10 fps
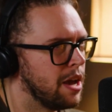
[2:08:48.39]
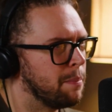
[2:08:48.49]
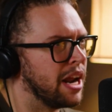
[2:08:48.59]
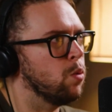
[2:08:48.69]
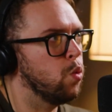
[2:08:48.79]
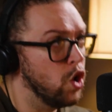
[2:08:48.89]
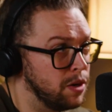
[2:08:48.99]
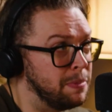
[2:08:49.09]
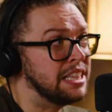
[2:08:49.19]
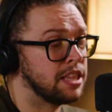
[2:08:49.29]
But I
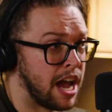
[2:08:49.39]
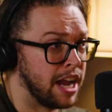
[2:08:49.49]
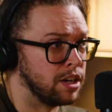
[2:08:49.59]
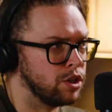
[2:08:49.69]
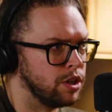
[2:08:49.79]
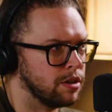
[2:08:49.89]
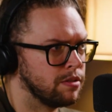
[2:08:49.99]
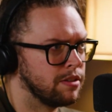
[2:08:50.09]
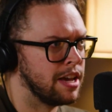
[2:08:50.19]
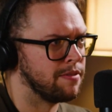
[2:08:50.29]
would be lying to you
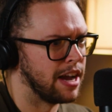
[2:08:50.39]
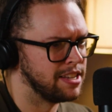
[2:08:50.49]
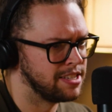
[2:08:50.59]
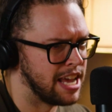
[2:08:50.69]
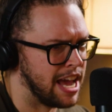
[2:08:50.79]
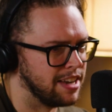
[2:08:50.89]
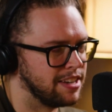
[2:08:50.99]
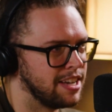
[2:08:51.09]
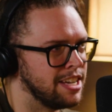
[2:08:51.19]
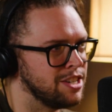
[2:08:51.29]
if I
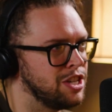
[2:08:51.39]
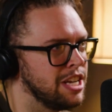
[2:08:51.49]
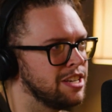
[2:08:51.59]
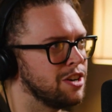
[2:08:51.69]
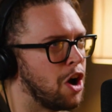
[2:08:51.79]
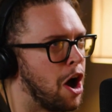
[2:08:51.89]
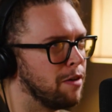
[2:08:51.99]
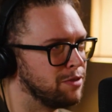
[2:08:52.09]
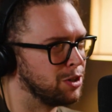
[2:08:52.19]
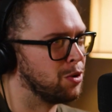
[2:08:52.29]
said it didn't
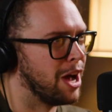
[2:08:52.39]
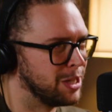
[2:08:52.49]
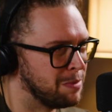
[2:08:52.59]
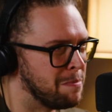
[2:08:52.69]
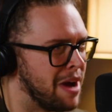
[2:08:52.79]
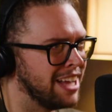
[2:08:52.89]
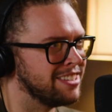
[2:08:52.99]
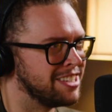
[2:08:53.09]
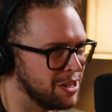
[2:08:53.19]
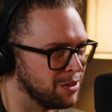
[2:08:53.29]
often cross my
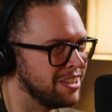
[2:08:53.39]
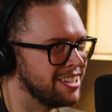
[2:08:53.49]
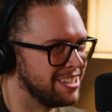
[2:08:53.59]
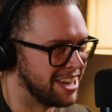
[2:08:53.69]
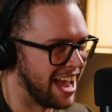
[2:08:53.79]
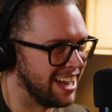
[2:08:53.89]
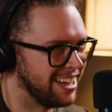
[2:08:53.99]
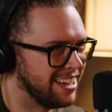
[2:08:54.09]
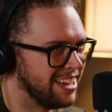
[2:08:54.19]
mind still to this day